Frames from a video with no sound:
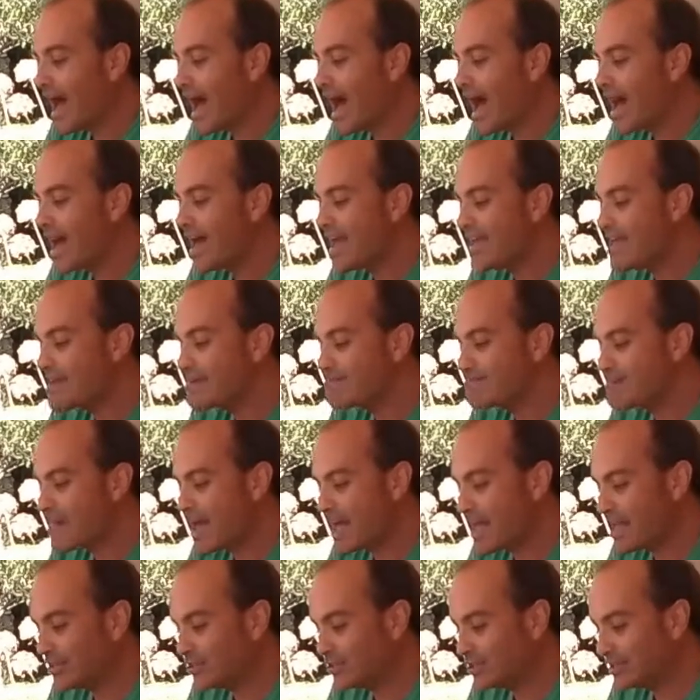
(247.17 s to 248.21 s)
I
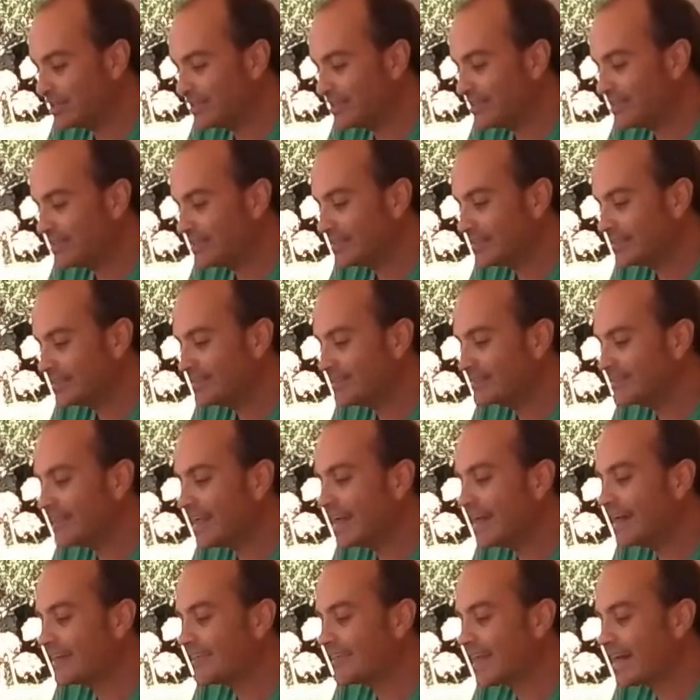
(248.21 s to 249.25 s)
imagine
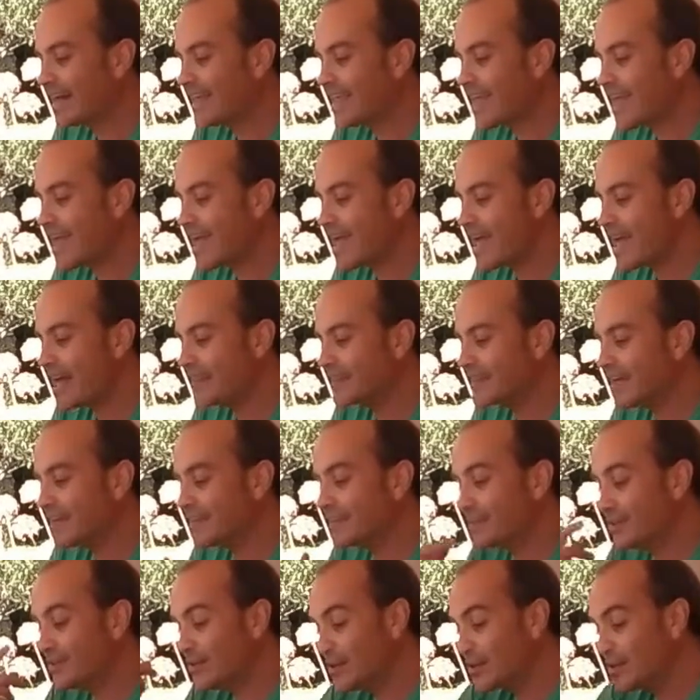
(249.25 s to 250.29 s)

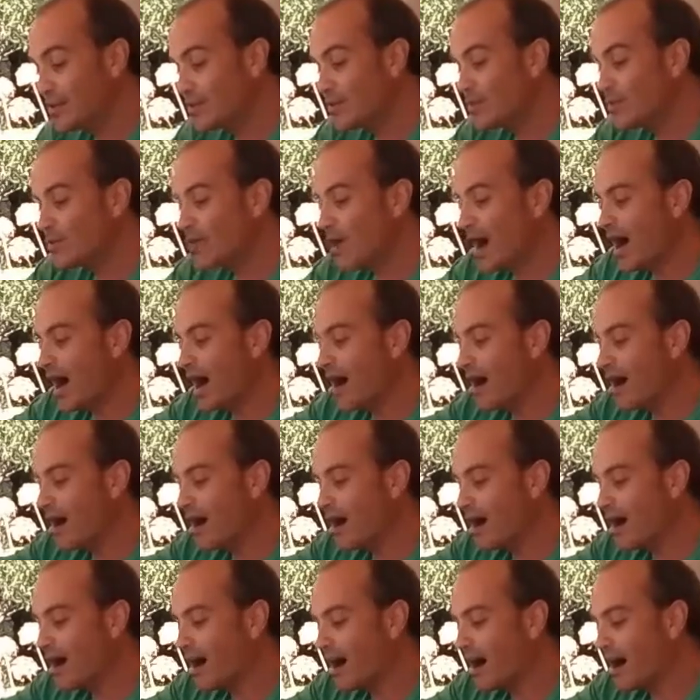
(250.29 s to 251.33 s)
that you
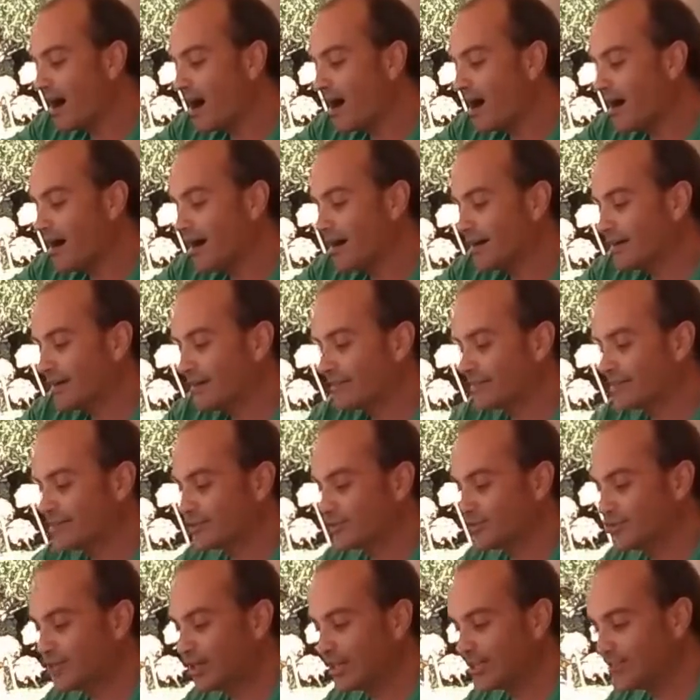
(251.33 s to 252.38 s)
are
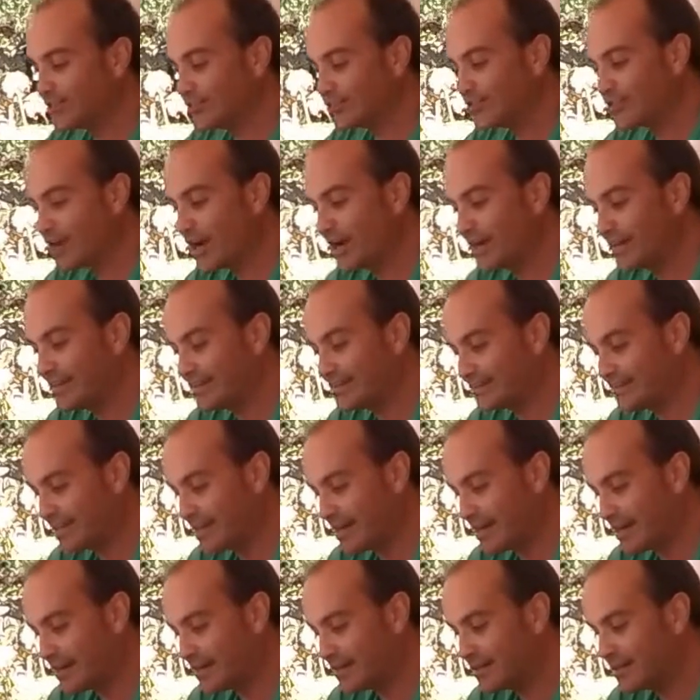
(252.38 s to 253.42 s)
just right
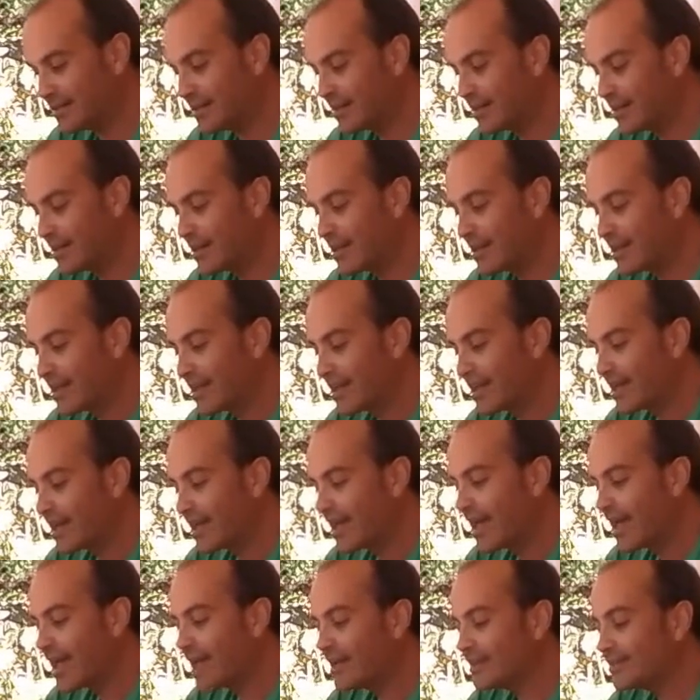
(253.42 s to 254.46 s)
there
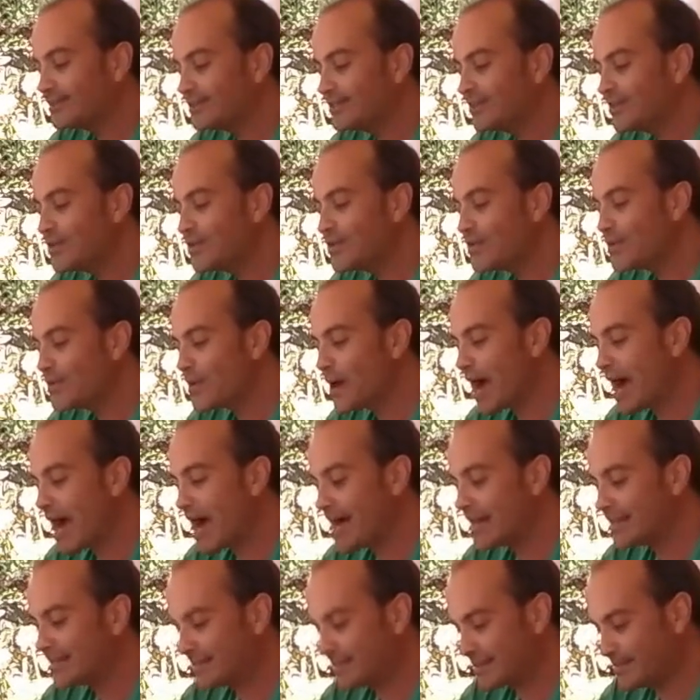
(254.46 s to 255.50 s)
and you
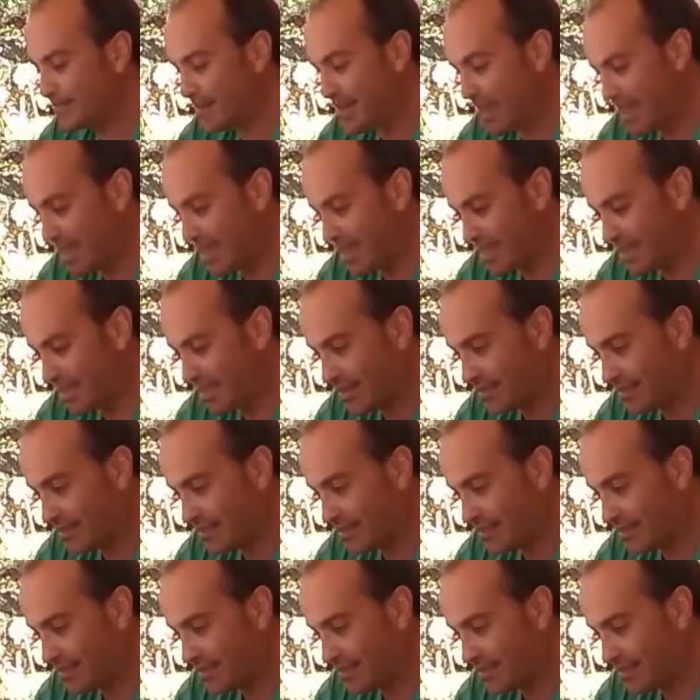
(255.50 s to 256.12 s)
ask me,